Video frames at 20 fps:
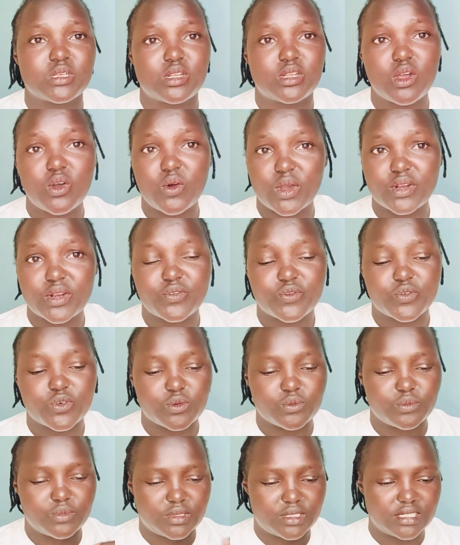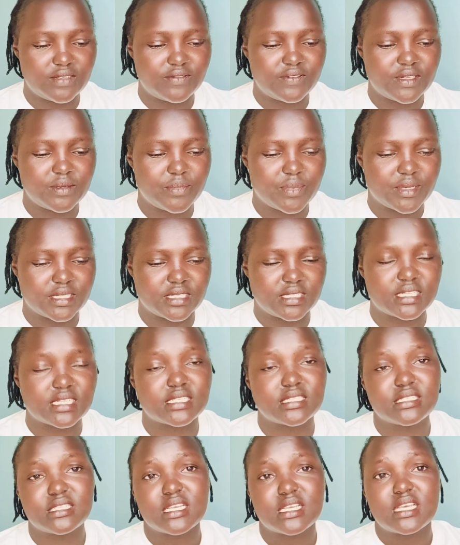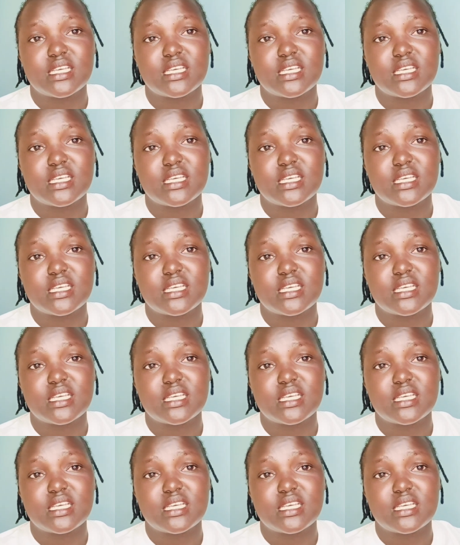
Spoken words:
lowered from 7%